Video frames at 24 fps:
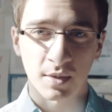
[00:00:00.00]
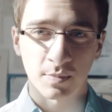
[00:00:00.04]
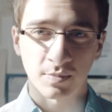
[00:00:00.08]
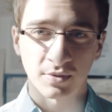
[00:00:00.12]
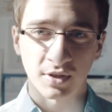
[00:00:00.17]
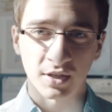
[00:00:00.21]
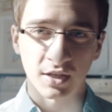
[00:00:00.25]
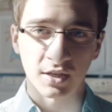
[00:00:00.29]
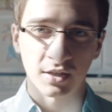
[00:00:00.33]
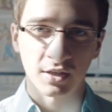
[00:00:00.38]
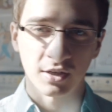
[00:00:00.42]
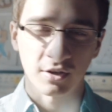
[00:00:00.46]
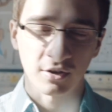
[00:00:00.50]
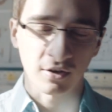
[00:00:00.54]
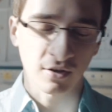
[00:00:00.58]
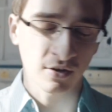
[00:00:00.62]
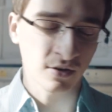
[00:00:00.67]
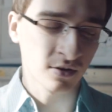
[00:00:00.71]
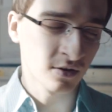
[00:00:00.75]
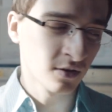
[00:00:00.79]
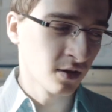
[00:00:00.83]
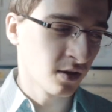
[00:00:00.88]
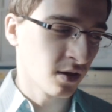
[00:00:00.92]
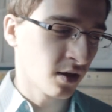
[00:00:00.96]
I play in
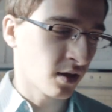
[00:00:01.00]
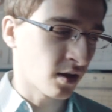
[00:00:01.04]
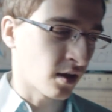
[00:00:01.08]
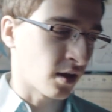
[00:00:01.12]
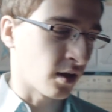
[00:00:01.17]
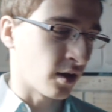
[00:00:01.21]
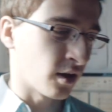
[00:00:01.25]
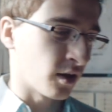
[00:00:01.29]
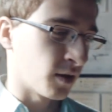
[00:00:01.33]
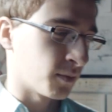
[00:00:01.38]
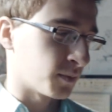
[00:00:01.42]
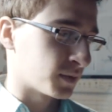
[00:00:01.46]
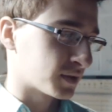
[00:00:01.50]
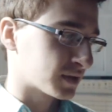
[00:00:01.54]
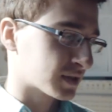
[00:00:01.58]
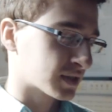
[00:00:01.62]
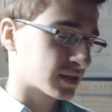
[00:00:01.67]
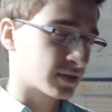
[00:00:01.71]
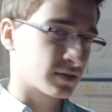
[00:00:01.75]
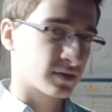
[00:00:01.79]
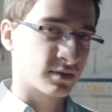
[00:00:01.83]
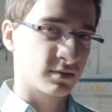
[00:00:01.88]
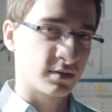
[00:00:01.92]
here. It's